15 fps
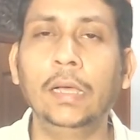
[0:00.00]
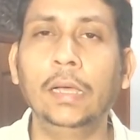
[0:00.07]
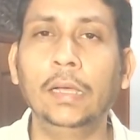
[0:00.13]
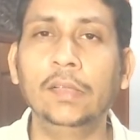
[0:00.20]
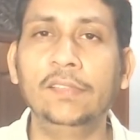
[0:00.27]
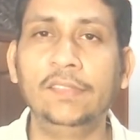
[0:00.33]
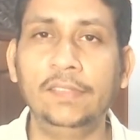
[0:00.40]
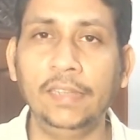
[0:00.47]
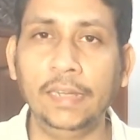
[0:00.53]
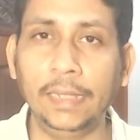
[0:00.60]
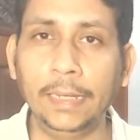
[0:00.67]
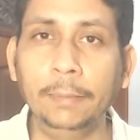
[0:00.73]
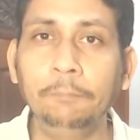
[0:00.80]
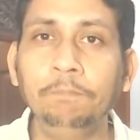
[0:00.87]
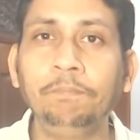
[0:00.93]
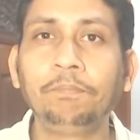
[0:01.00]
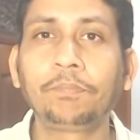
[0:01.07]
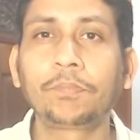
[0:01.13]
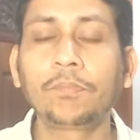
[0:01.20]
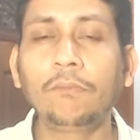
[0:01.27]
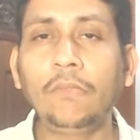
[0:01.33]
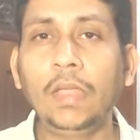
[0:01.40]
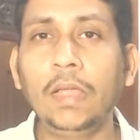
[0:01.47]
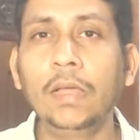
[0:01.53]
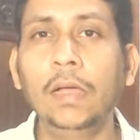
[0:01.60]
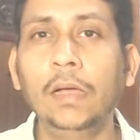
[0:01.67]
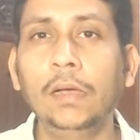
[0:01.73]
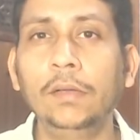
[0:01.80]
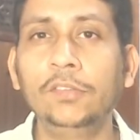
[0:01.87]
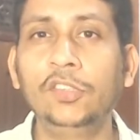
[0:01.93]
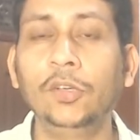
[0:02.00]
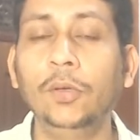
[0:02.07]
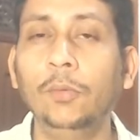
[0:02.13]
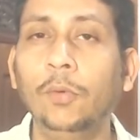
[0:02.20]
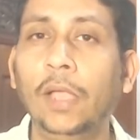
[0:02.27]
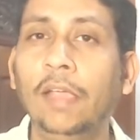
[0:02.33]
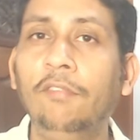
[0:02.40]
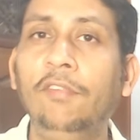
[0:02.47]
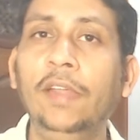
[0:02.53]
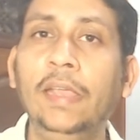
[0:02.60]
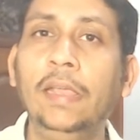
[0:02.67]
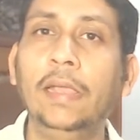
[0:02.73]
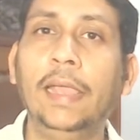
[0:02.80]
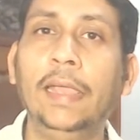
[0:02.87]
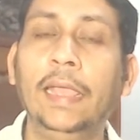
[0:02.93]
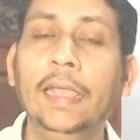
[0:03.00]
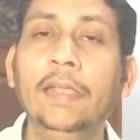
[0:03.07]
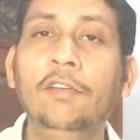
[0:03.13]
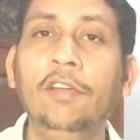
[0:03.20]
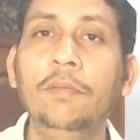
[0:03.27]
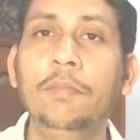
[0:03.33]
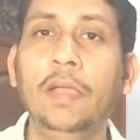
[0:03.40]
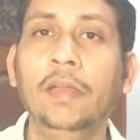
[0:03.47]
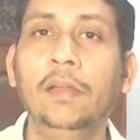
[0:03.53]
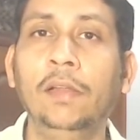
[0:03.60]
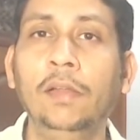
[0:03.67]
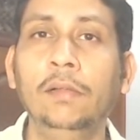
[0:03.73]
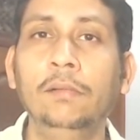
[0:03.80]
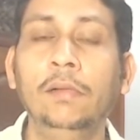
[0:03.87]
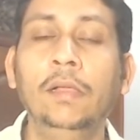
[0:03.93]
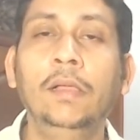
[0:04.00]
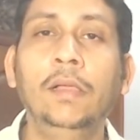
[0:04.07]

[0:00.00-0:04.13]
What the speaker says: city. So every incremental